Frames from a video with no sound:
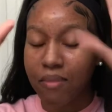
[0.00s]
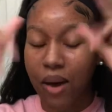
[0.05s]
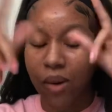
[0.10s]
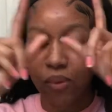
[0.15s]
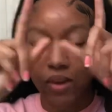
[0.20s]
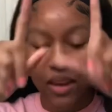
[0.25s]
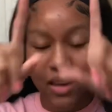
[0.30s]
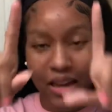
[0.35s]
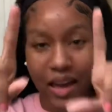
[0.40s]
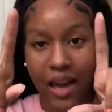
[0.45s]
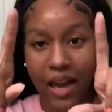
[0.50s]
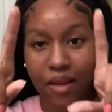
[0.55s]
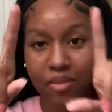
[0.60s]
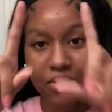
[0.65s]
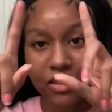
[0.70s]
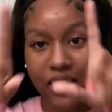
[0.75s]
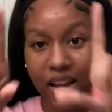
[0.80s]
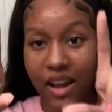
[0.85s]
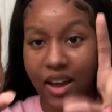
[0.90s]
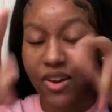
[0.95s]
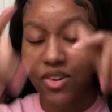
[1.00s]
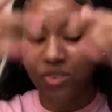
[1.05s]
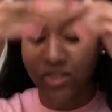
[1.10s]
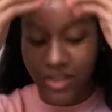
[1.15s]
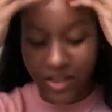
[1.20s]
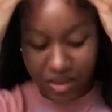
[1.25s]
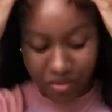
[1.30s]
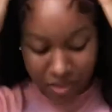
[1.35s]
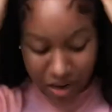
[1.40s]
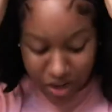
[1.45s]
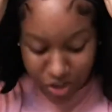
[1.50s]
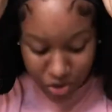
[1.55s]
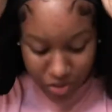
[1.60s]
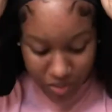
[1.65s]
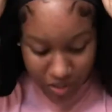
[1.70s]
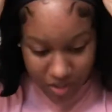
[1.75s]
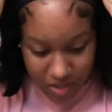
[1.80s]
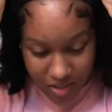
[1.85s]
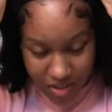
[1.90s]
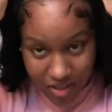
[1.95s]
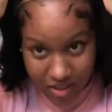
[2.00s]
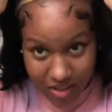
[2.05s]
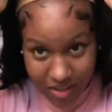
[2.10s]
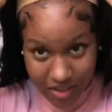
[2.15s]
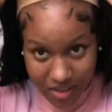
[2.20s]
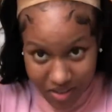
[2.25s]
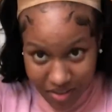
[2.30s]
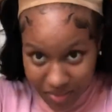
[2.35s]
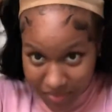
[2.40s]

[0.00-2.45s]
wig caps stay holy. Mind your business.